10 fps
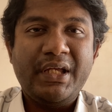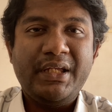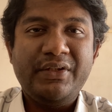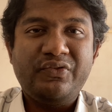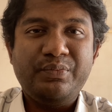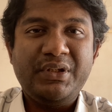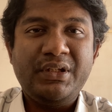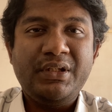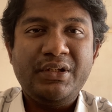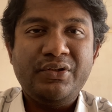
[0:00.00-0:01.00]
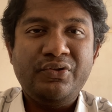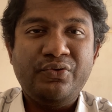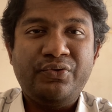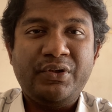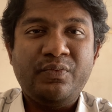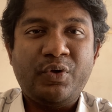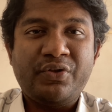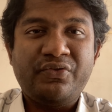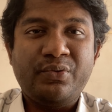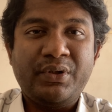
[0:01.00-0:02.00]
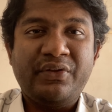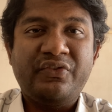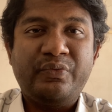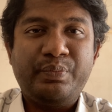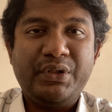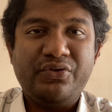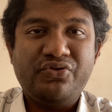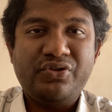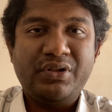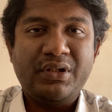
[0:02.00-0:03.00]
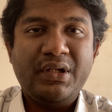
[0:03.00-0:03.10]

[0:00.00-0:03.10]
is me using what is known as speech.